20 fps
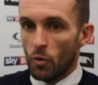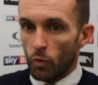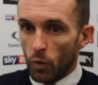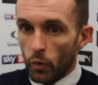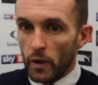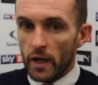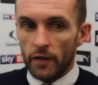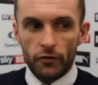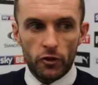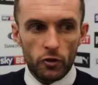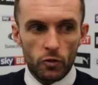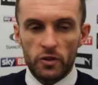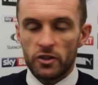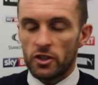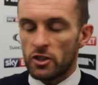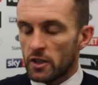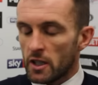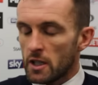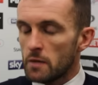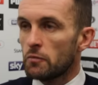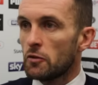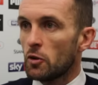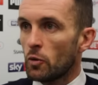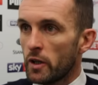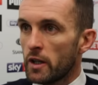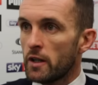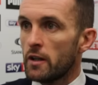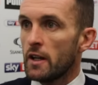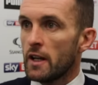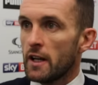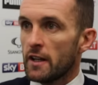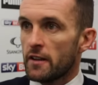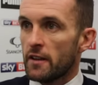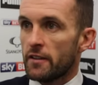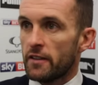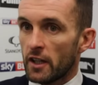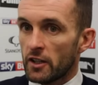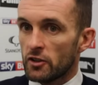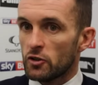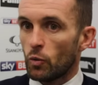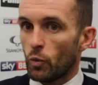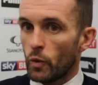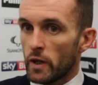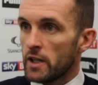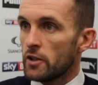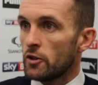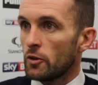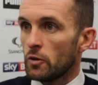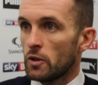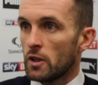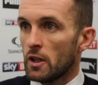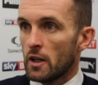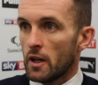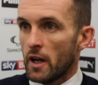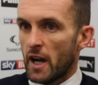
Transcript: What we have to do is just keep doing the things that we do.